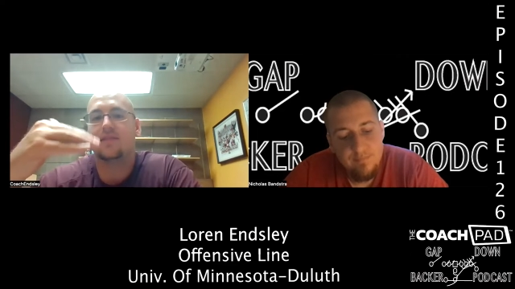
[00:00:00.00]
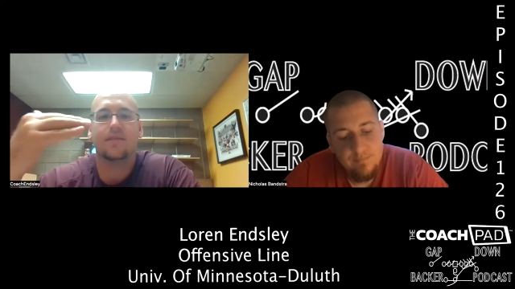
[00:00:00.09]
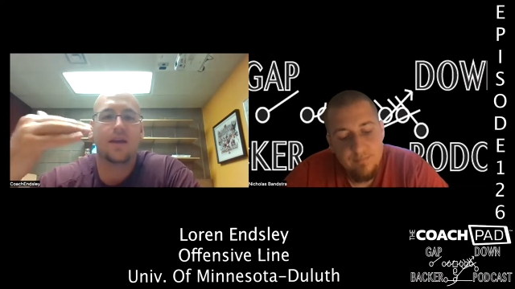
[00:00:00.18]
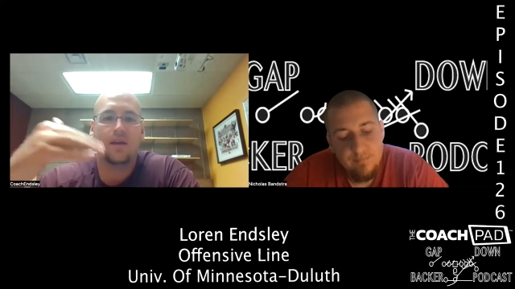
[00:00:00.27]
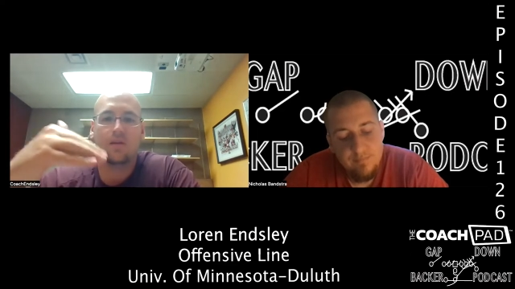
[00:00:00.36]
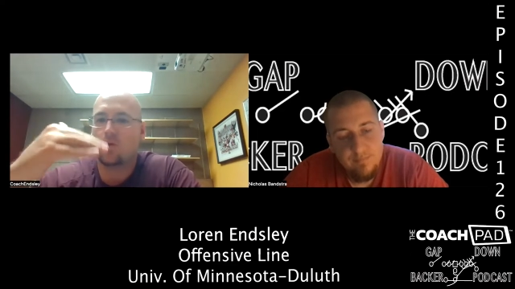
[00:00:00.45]

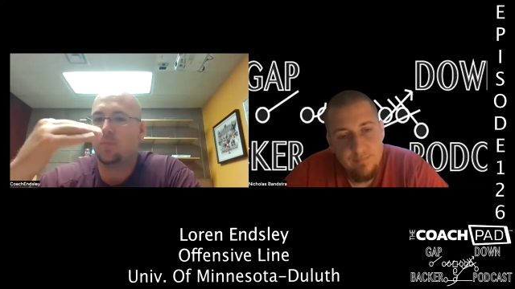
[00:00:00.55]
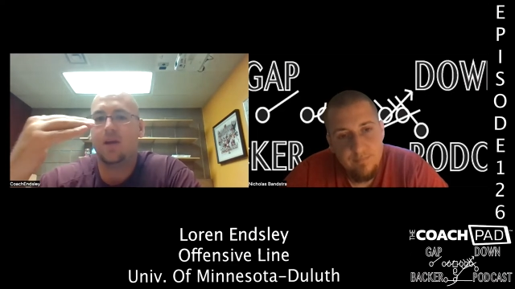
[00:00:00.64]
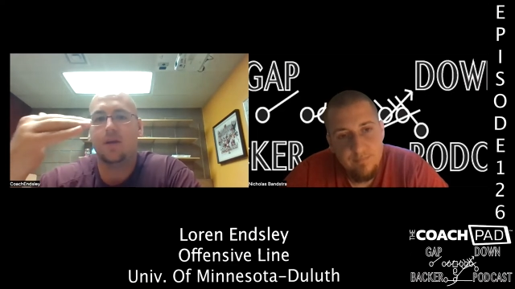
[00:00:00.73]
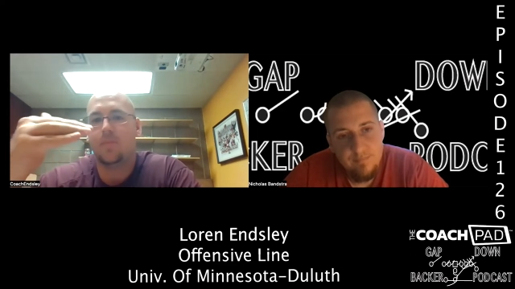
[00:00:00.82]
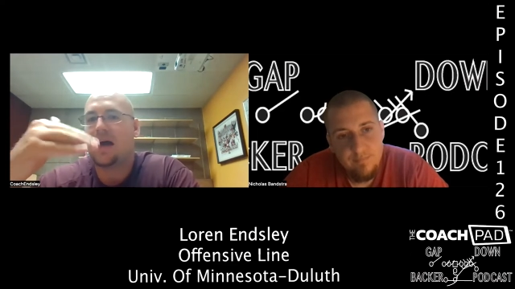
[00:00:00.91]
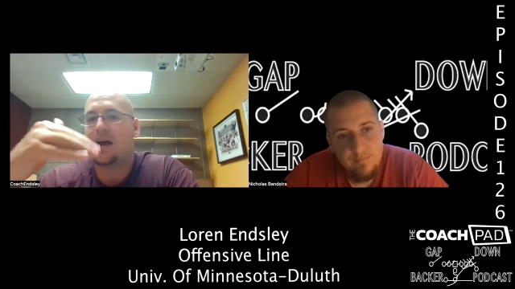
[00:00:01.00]
Speaker 1: say,
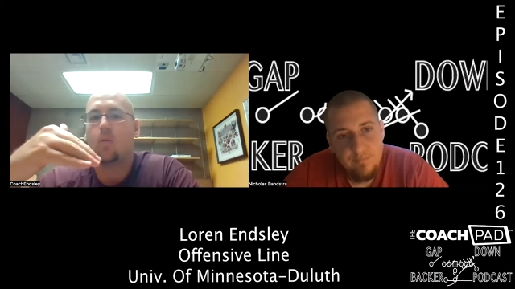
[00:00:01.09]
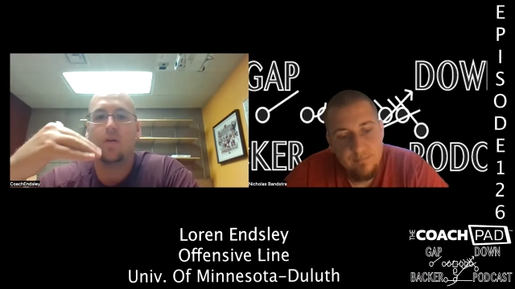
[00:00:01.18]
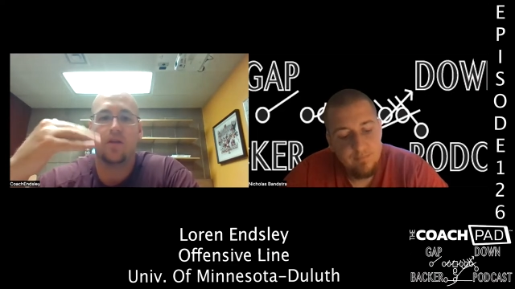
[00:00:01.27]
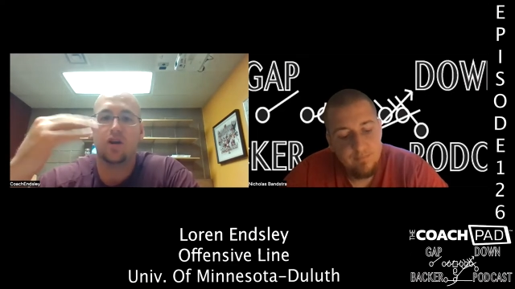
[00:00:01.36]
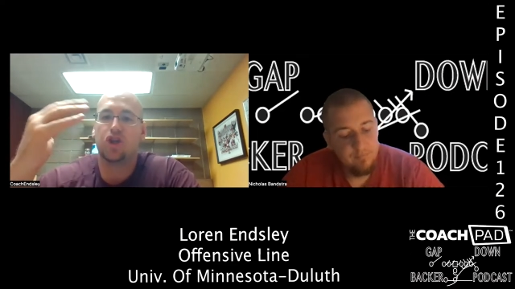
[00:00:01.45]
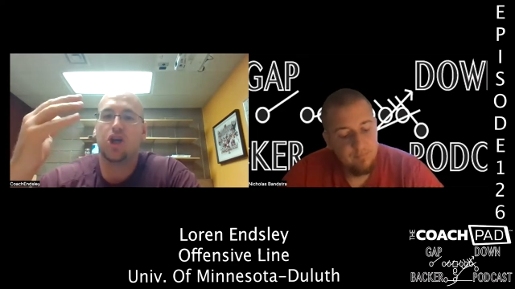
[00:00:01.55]
repeat back what
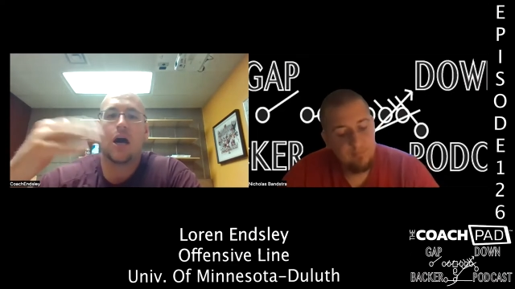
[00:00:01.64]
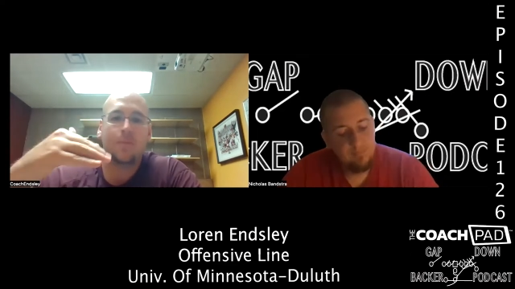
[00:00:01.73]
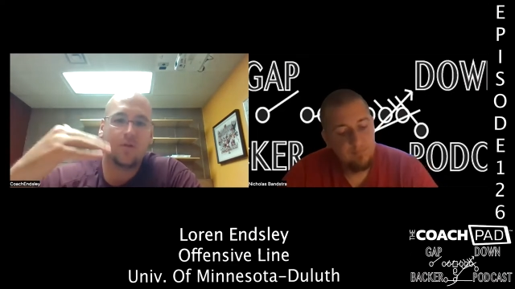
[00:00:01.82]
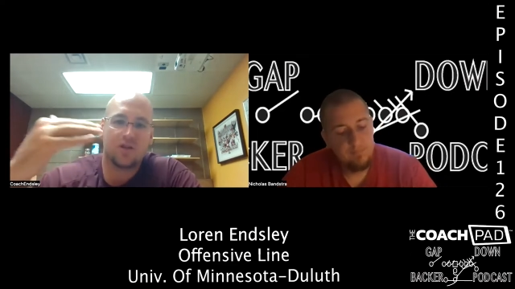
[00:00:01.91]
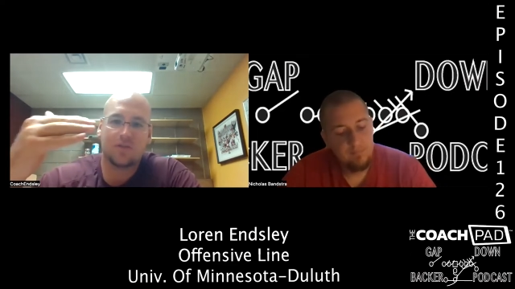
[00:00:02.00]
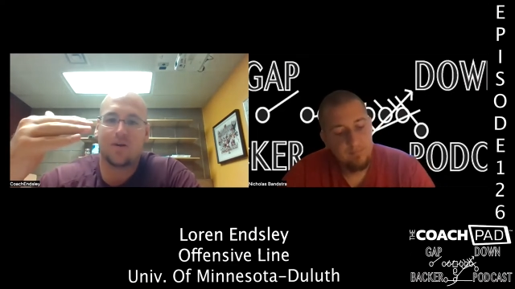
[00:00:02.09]
their job
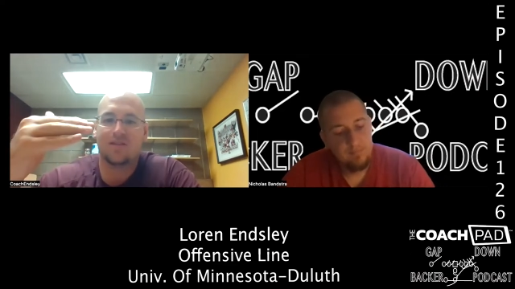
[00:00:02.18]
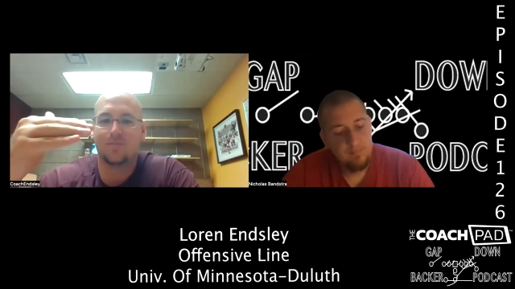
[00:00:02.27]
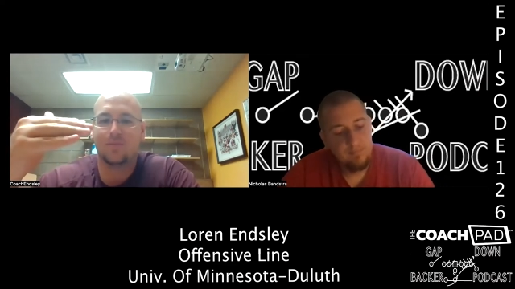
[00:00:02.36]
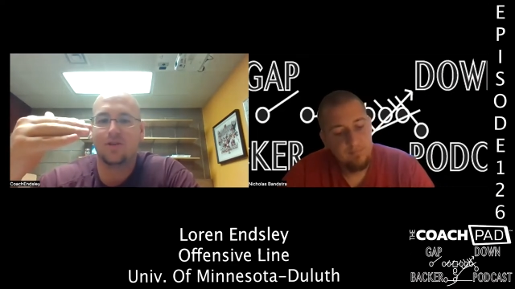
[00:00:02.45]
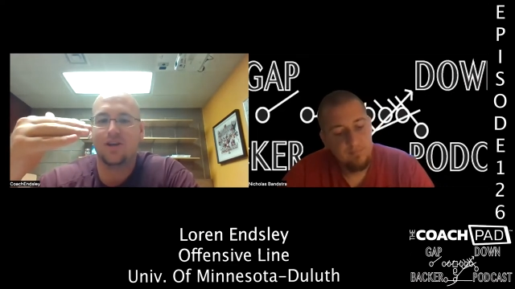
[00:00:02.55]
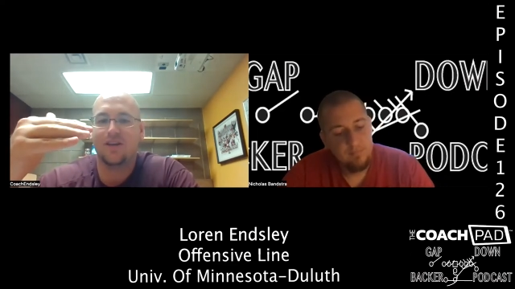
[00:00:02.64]
and
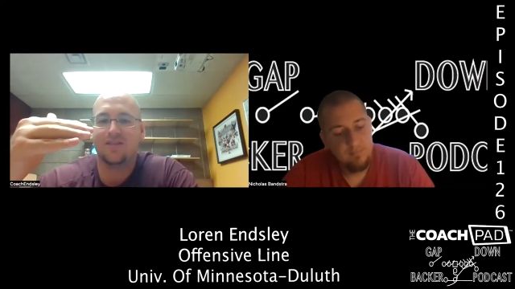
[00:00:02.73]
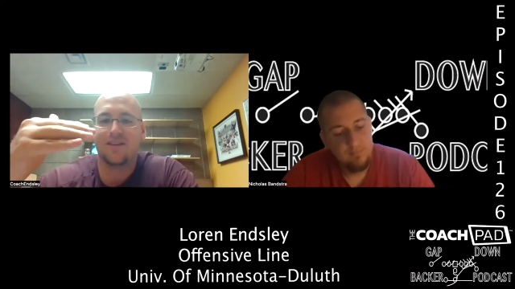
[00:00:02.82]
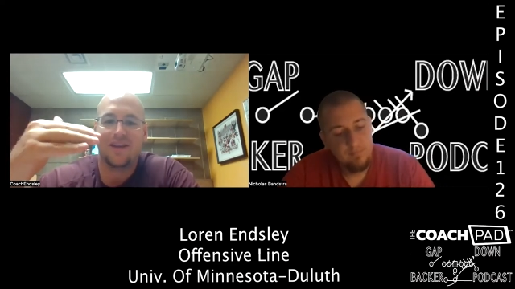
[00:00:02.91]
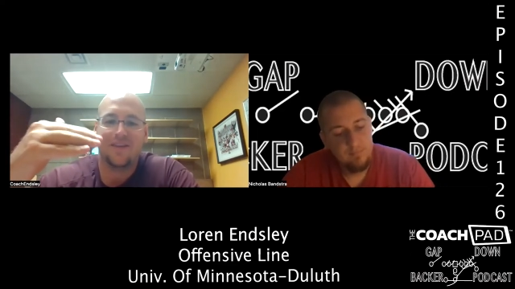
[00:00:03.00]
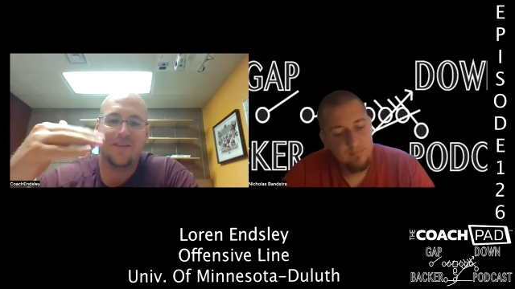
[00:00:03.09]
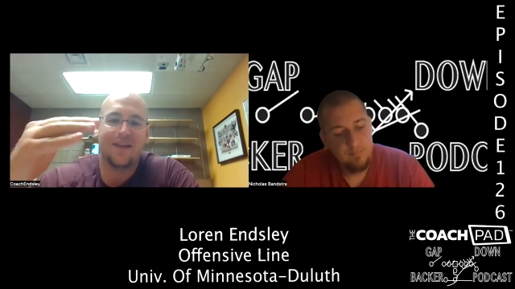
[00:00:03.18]
responsibility is,
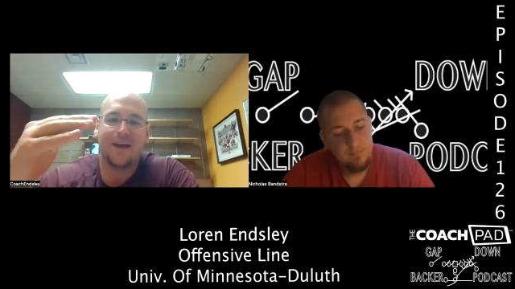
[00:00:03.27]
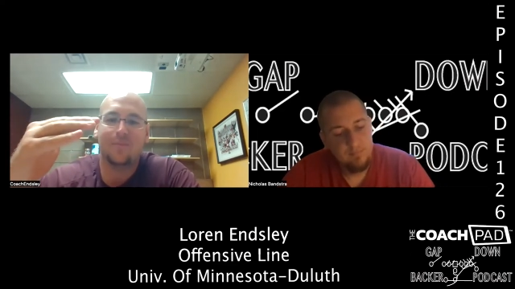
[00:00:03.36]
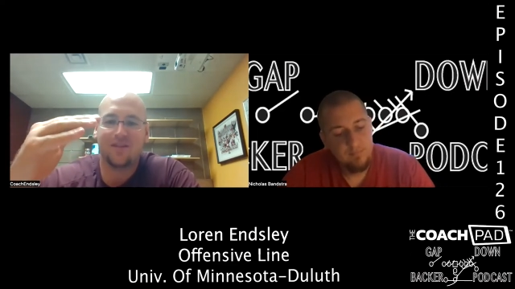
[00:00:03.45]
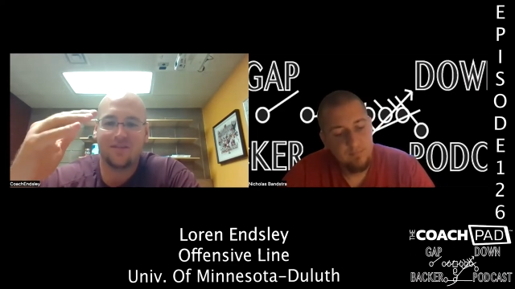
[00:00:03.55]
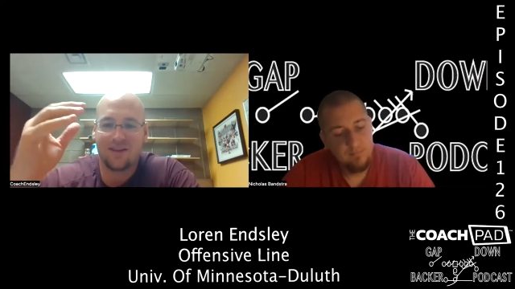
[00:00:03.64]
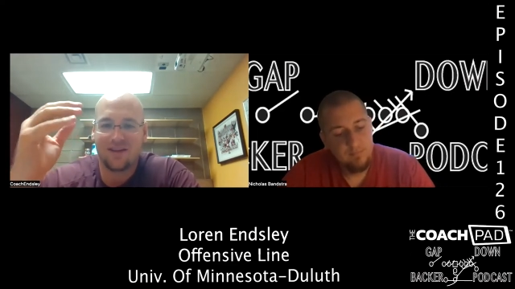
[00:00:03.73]
that that
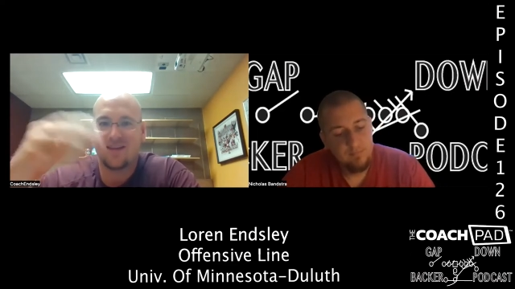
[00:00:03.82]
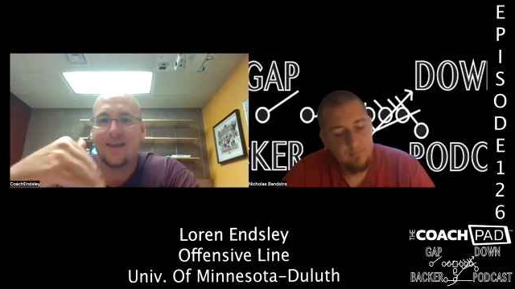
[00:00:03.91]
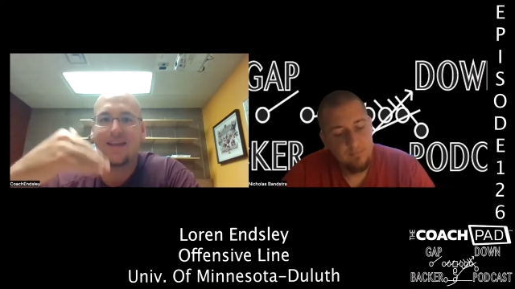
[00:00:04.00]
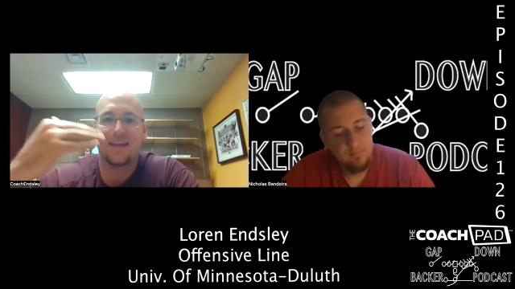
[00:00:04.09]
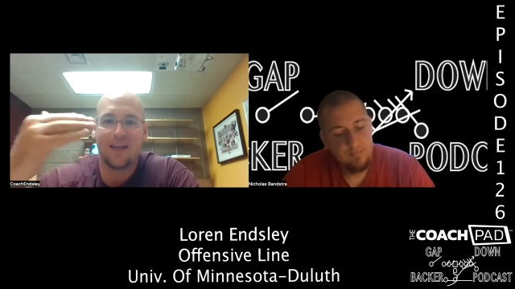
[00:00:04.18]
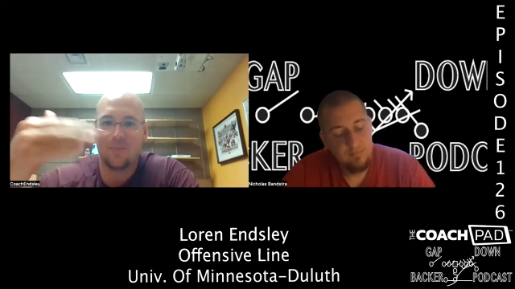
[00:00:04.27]
means that they
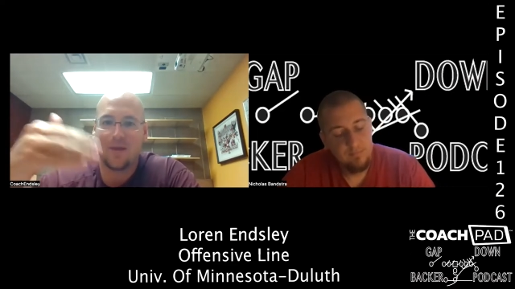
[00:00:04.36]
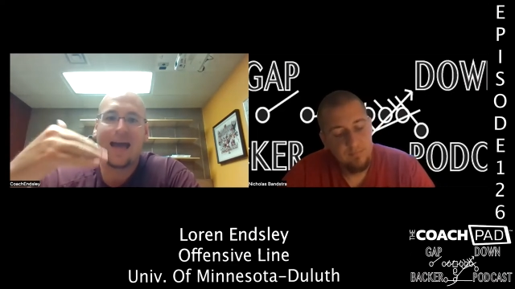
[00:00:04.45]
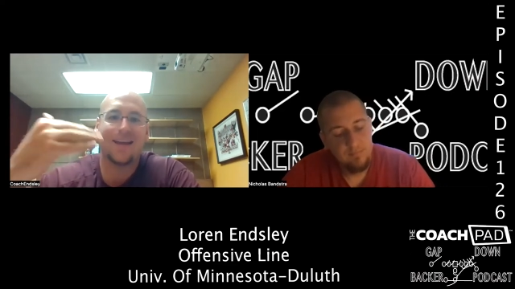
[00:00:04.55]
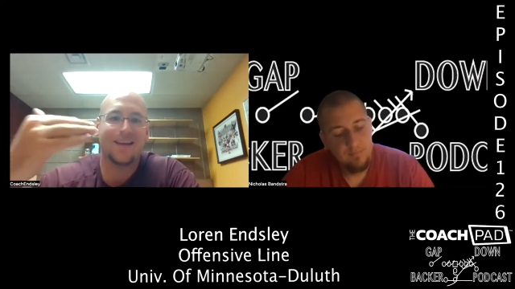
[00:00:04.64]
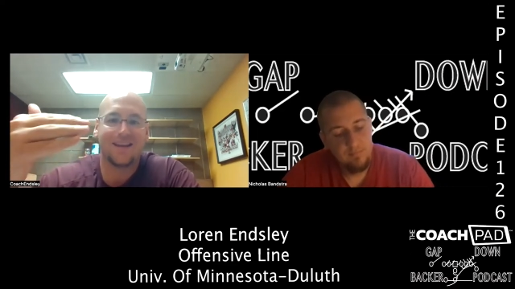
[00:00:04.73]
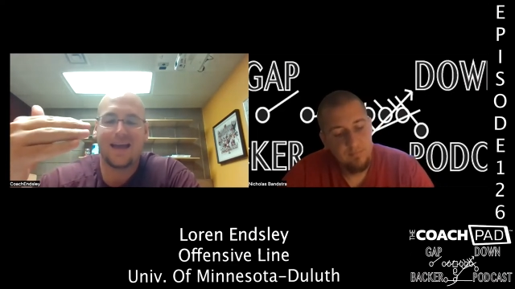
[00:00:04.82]
can keep
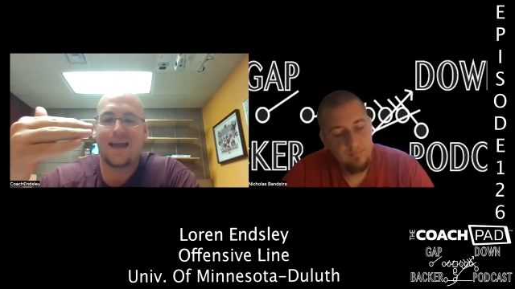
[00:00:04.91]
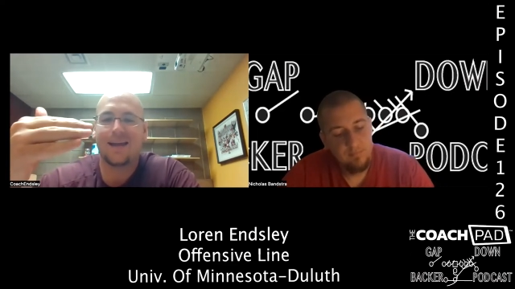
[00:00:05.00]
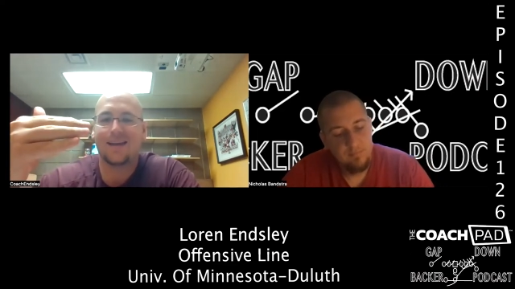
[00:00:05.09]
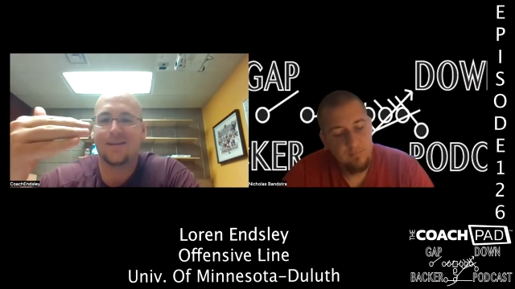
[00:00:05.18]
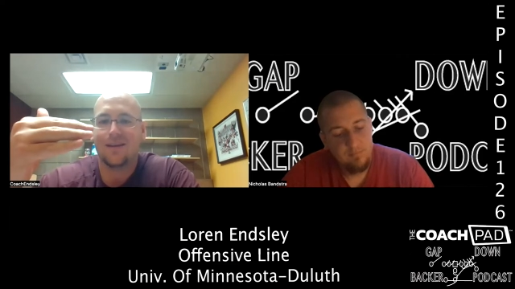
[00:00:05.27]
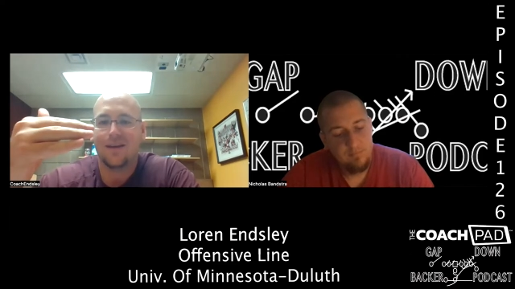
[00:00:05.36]
adding and
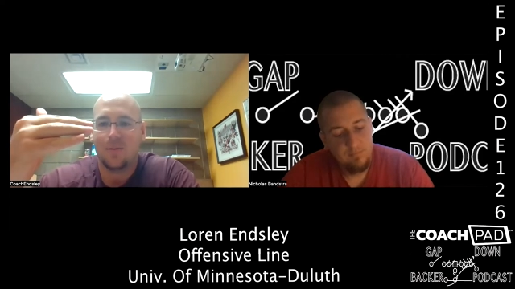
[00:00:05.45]
adding.